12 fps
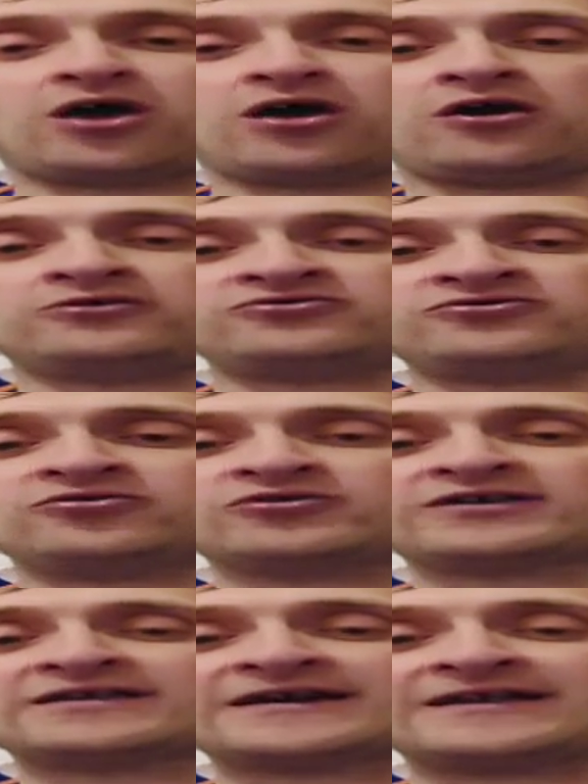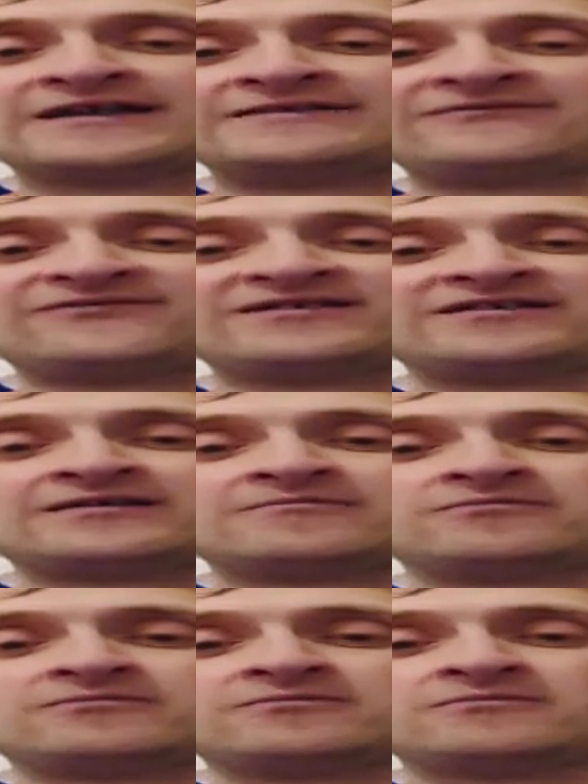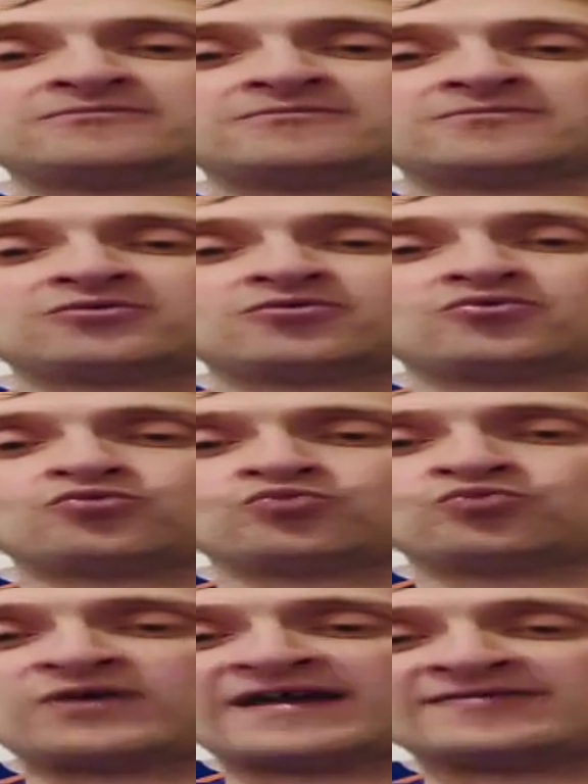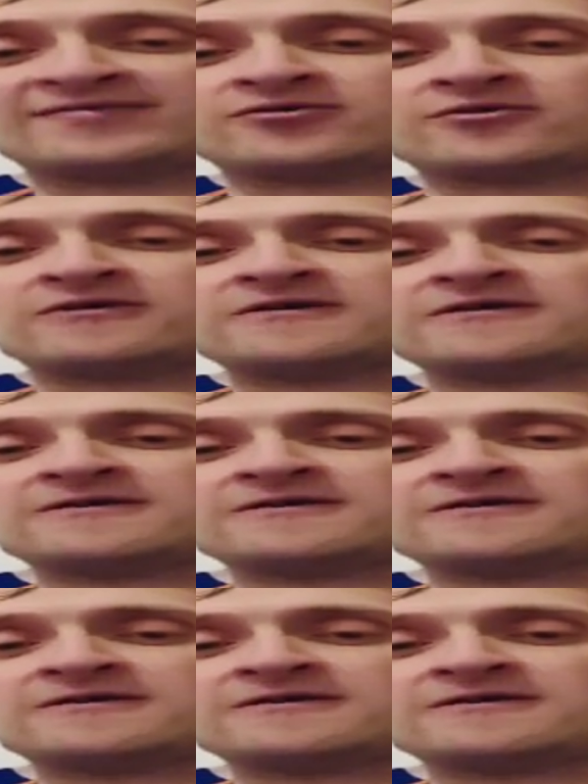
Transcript: and you're looking at it and you're thinking, where's the